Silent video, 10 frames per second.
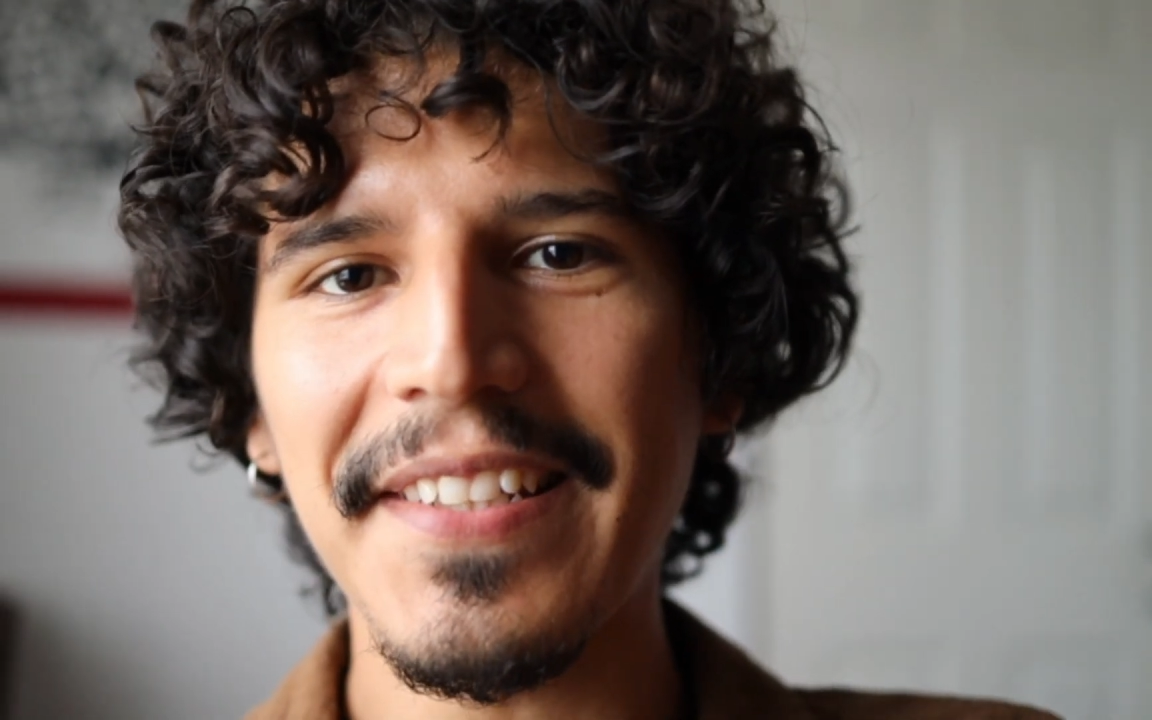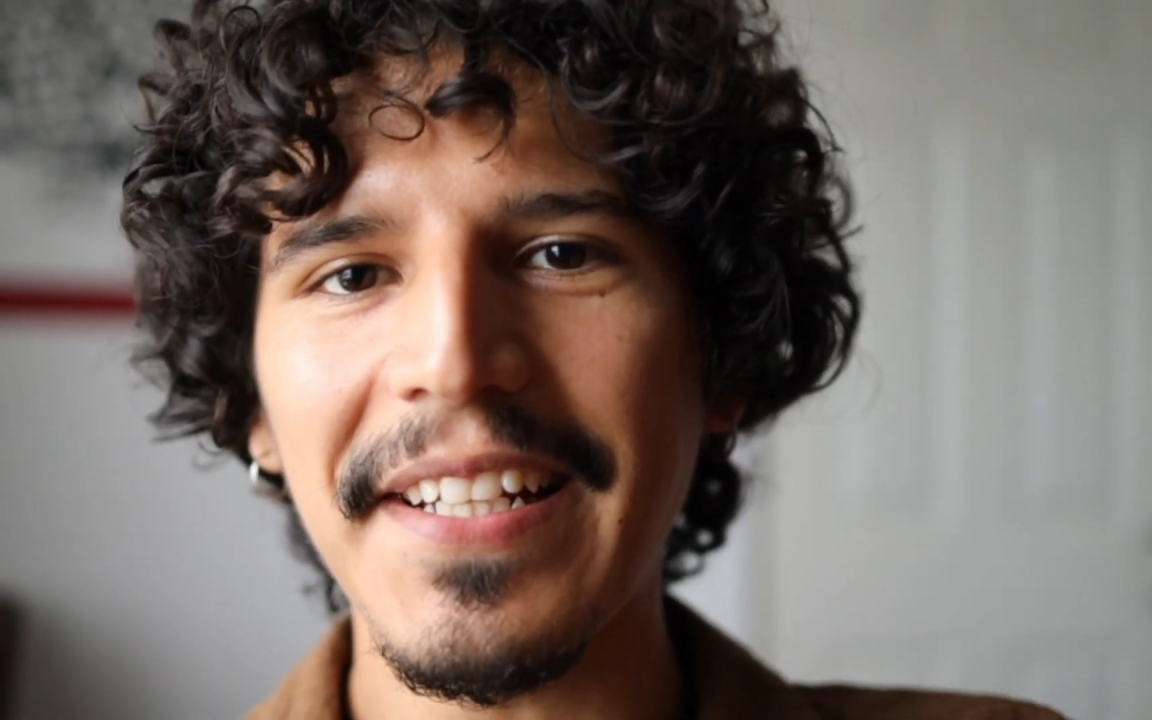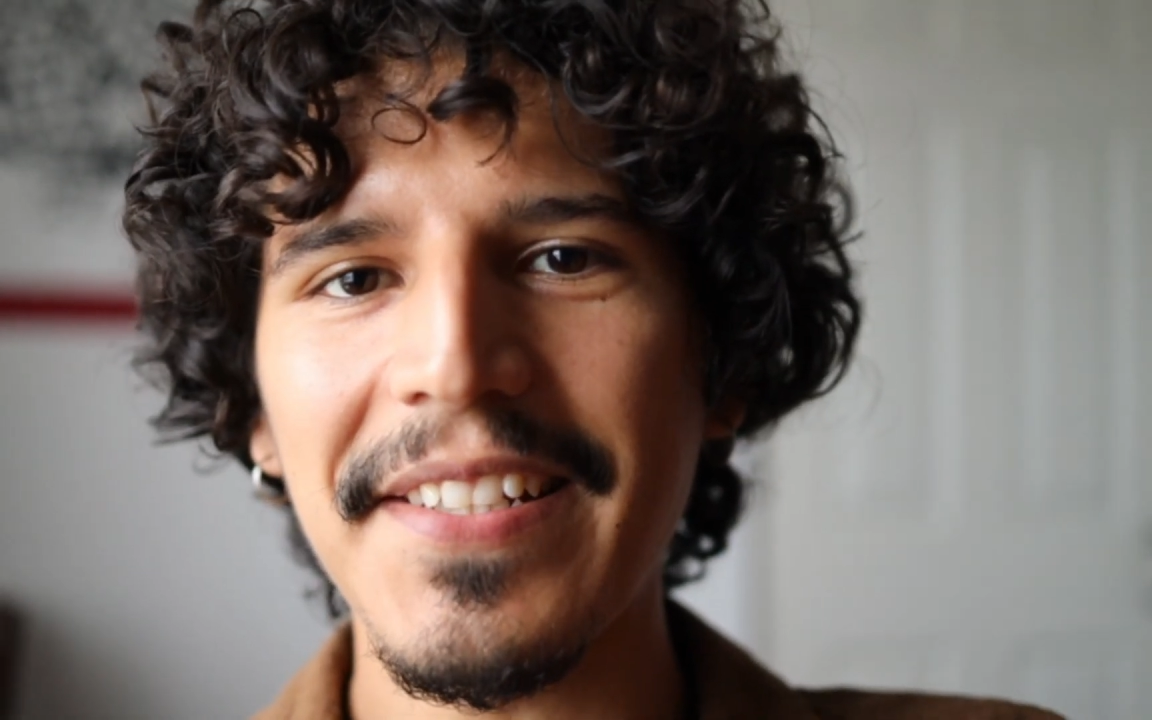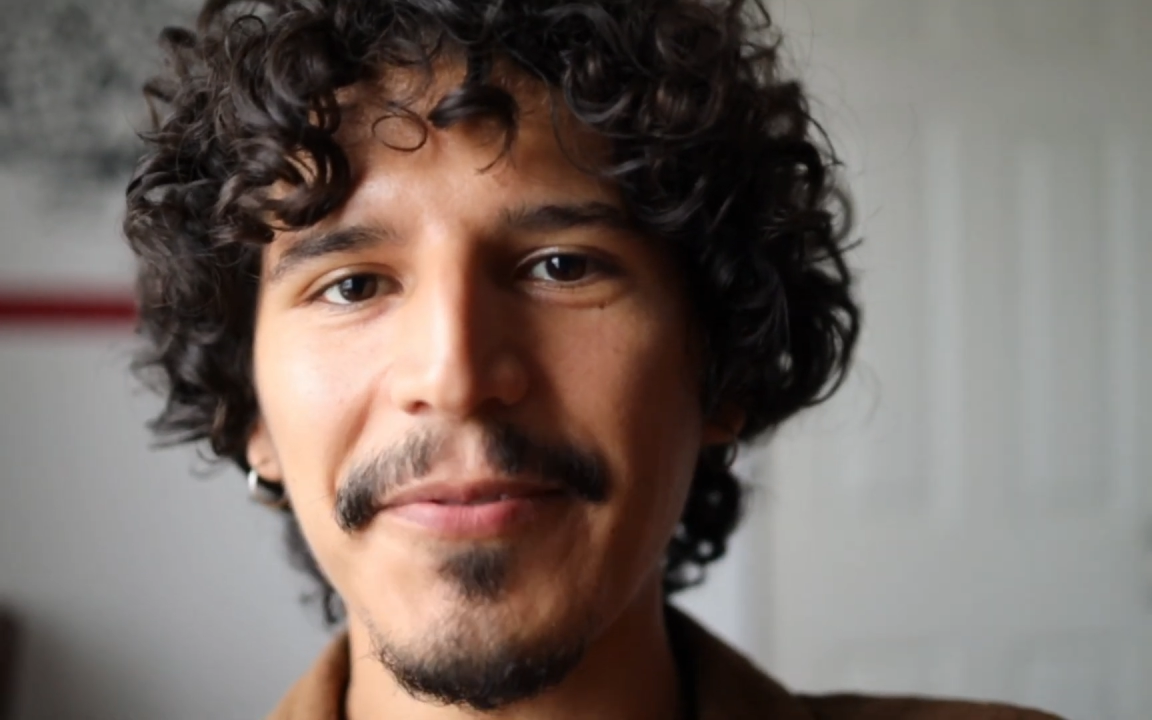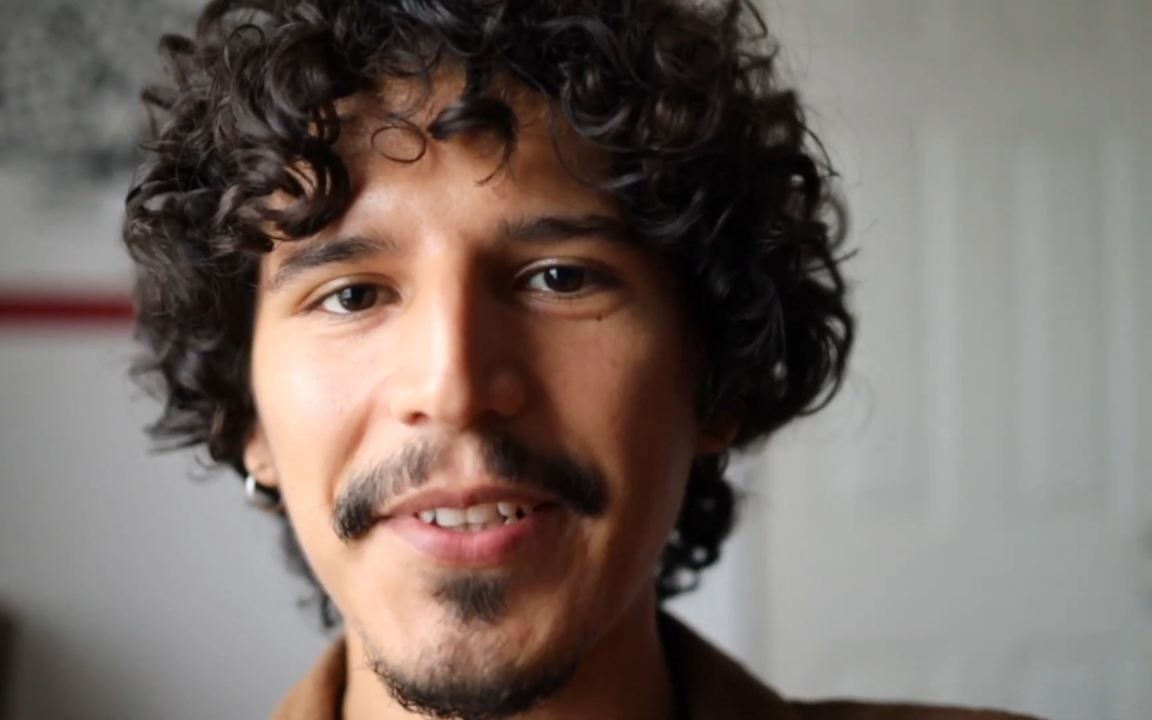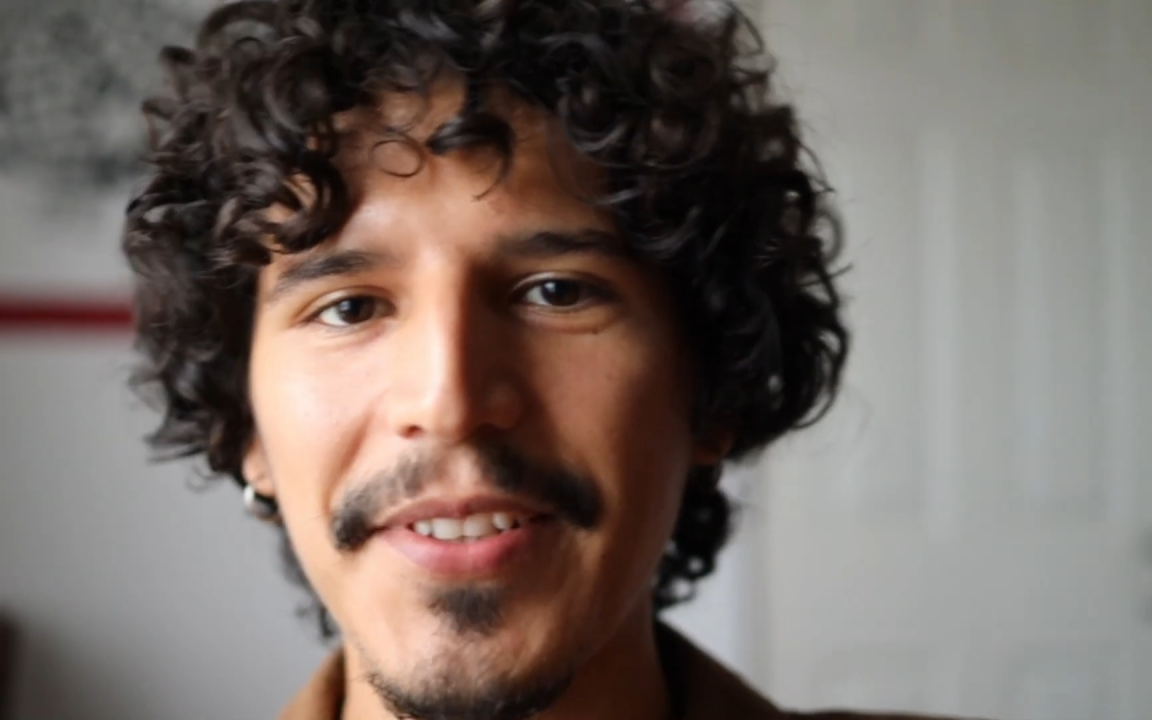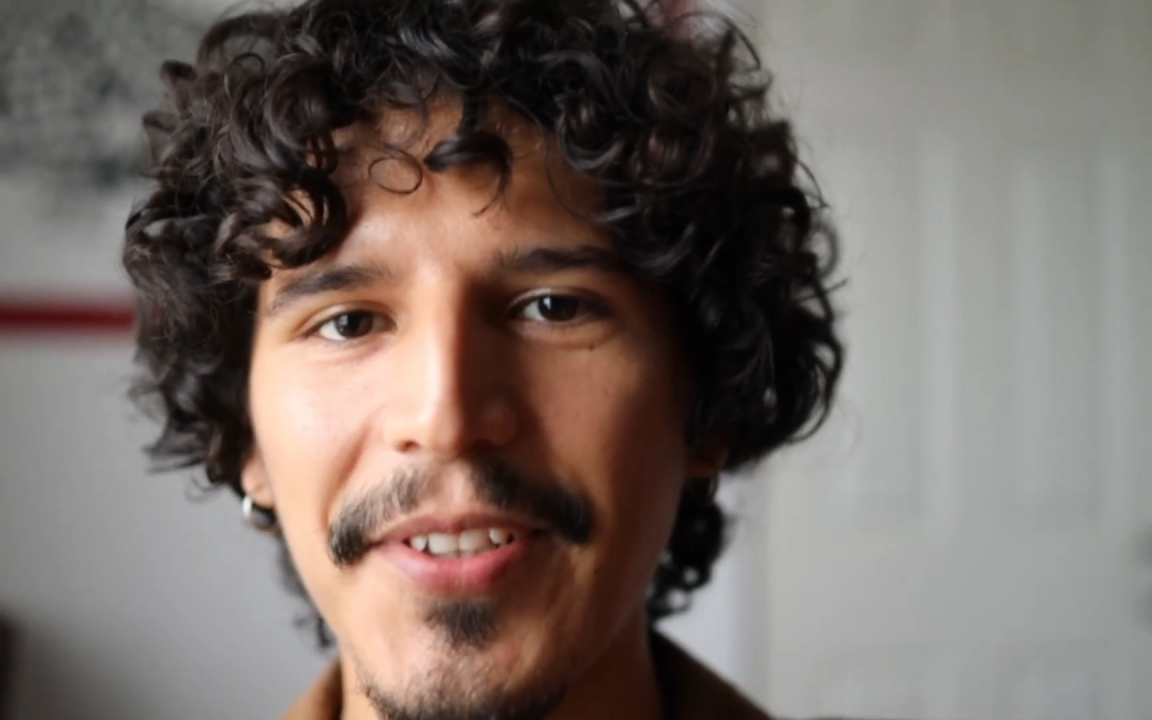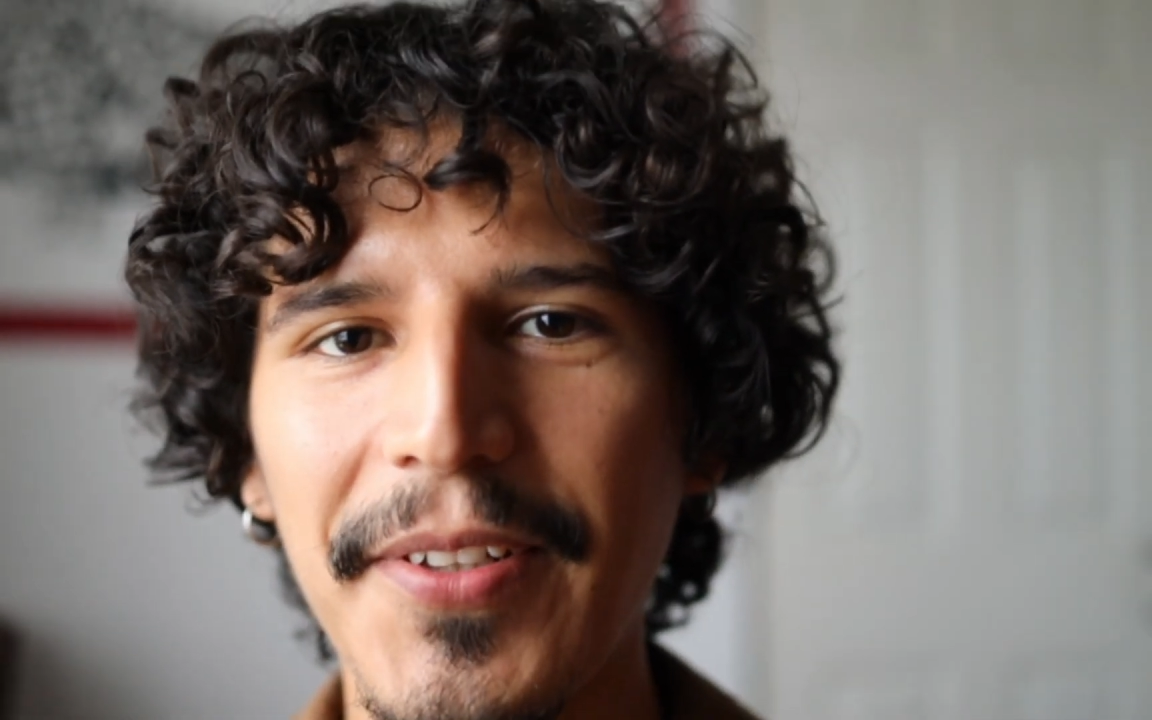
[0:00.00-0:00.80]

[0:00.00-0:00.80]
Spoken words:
I just want to show